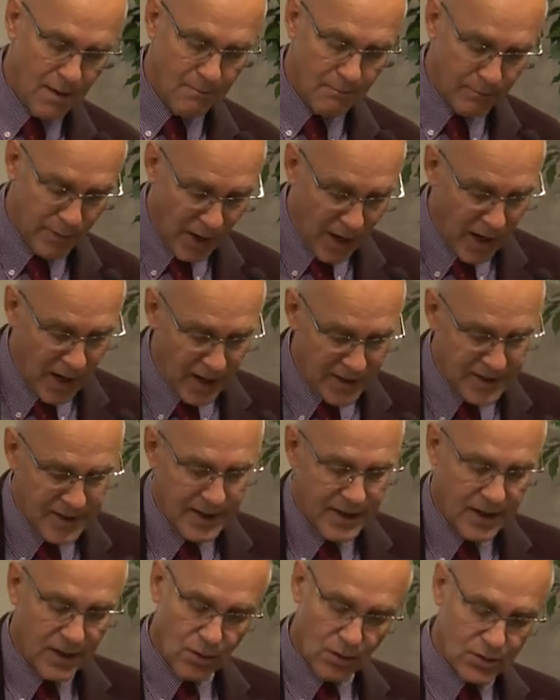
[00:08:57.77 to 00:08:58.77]
But,
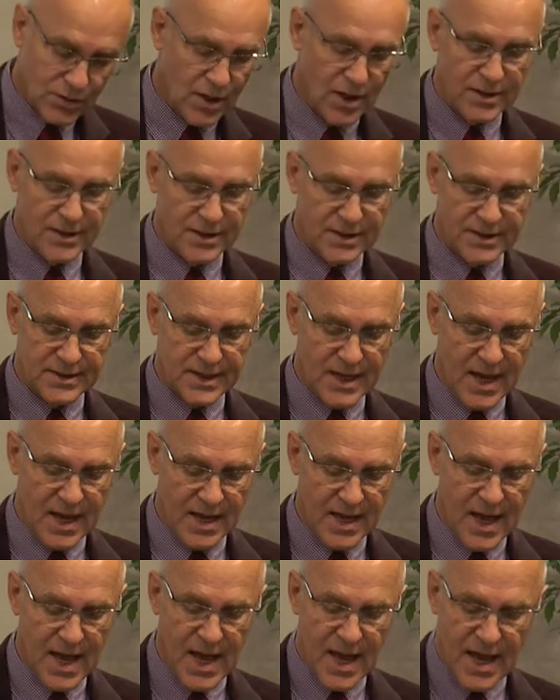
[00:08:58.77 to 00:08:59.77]
he goes on to say,